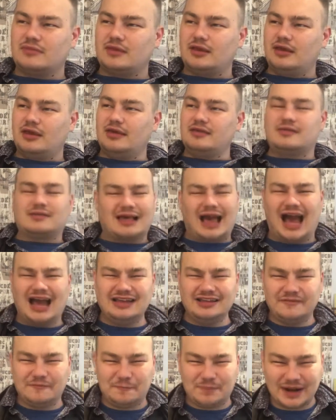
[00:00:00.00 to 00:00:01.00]
is kind
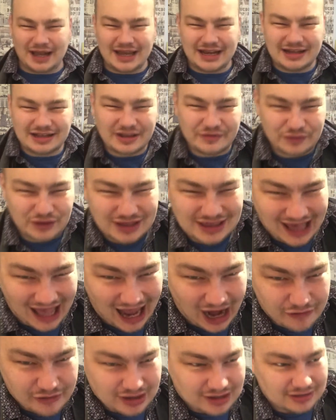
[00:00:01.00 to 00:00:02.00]
of playing a different
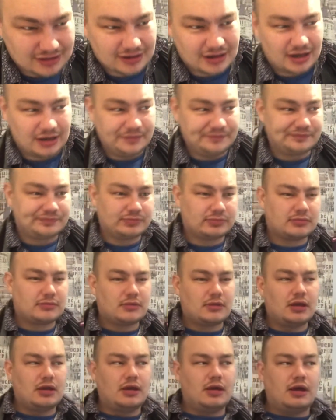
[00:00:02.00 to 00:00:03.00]
character.
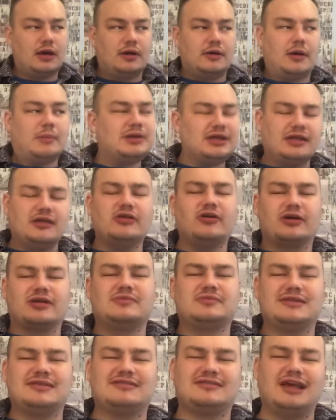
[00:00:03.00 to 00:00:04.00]

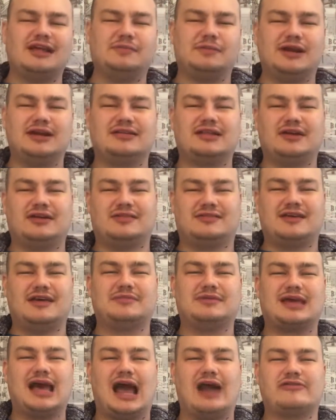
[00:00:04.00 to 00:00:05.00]
He's still playing the same
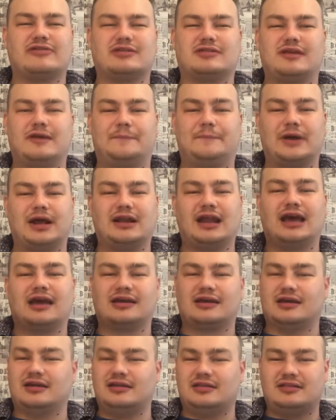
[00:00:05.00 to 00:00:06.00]
character, but like
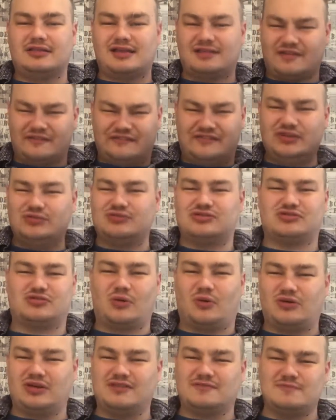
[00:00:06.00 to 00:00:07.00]
there's a few
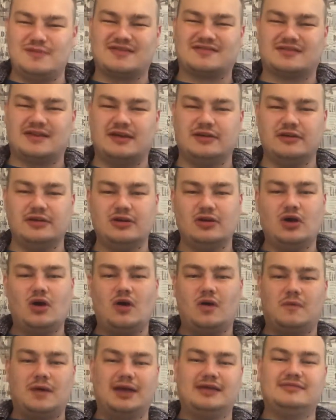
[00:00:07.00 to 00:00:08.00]
stories missing
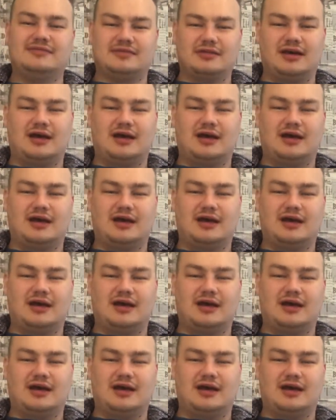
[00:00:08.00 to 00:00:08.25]
where he's